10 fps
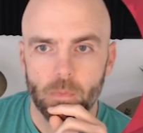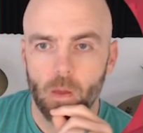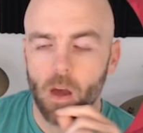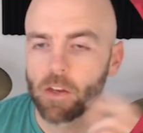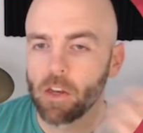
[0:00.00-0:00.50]

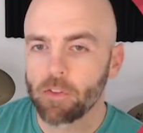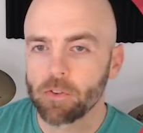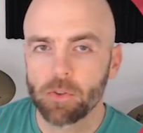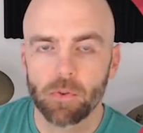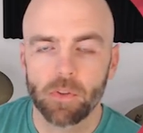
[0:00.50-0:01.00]
Another
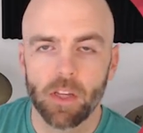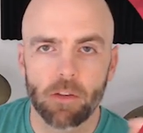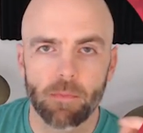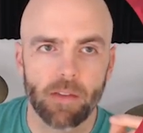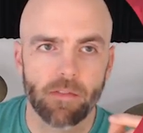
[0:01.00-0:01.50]
tool that
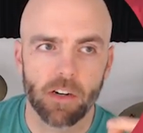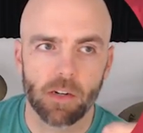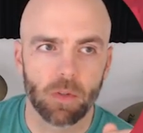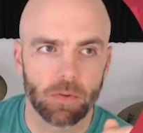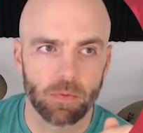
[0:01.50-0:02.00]
you may very
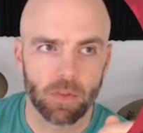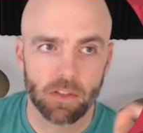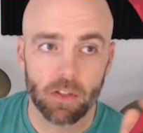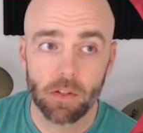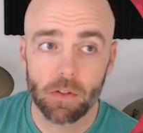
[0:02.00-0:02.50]
well want
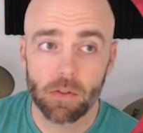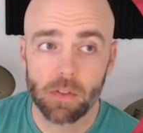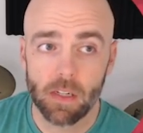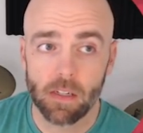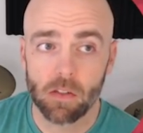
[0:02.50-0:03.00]
to
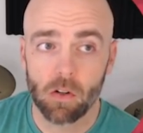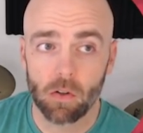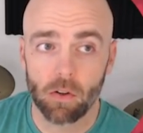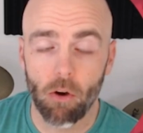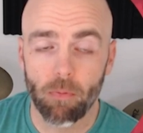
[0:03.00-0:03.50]
use is
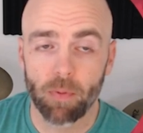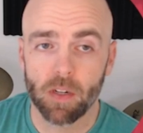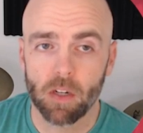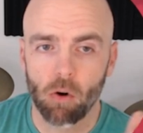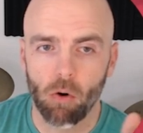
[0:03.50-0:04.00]
called
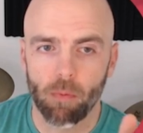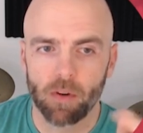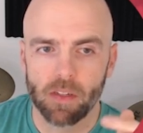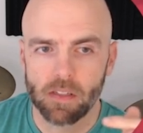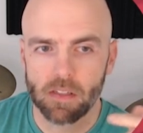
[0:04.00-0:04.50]

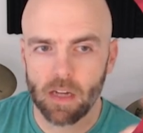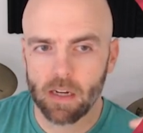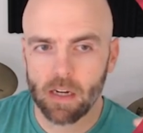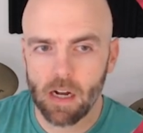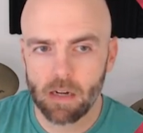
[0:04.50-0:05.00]

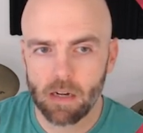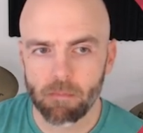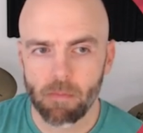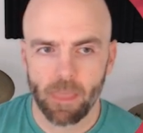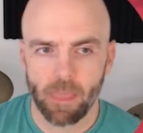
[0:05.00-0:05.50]

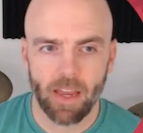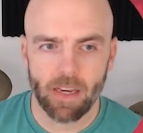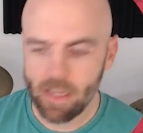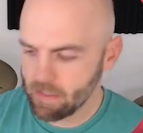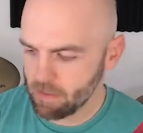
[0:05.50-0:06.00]
opencorporates.com.
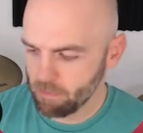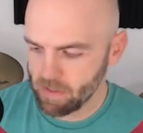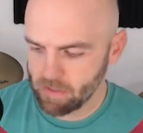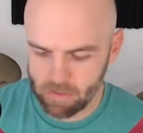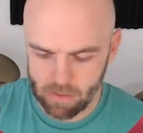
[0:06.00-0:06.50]
And it's
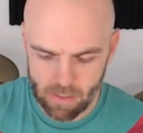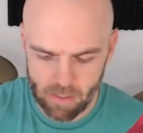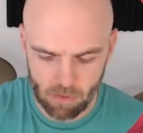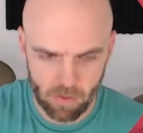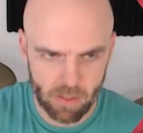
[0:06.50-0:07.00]

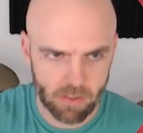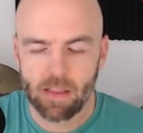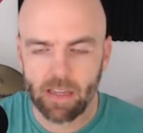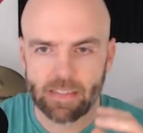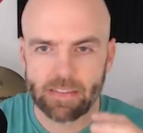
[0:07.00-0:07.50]
basically
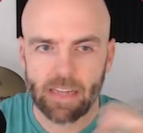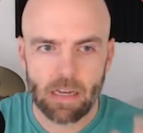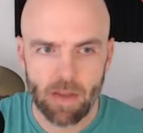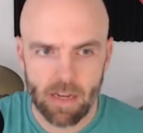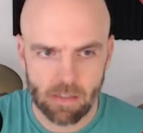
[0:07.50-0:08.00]
like a
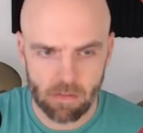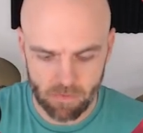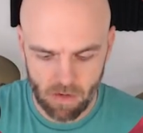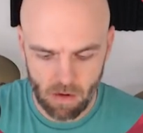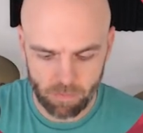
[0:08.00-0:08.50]
database
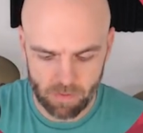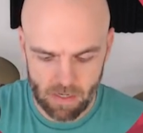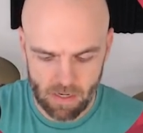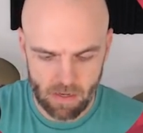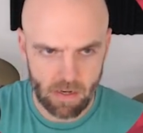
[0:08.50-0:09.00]
of
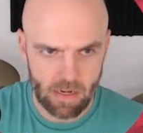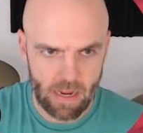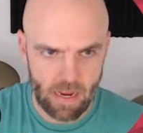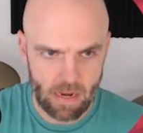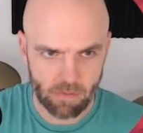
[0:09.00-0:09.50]
company
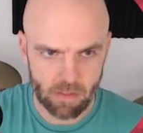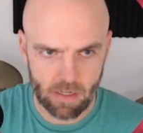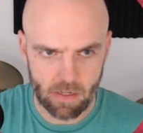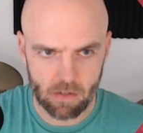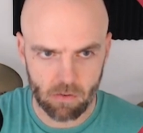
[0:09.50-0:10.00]
names,
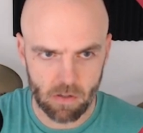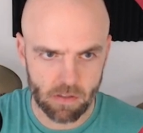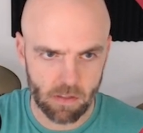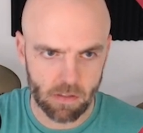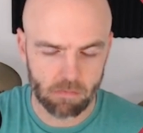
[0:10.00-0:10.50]
like across
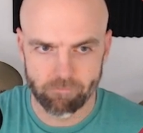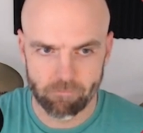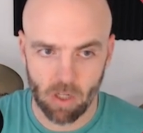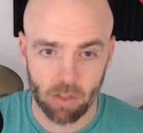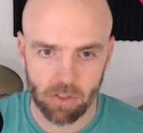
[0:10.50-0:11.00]
the
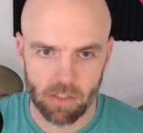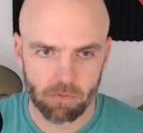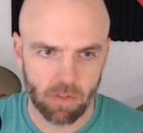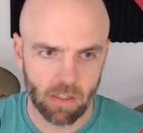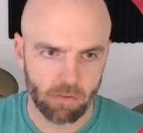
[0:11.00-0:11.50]
country,
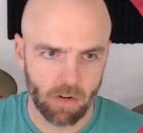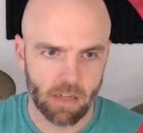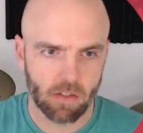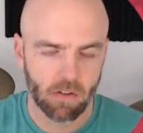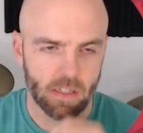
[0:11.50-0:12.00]
really,
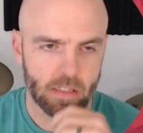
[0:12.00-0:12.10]
right? So let's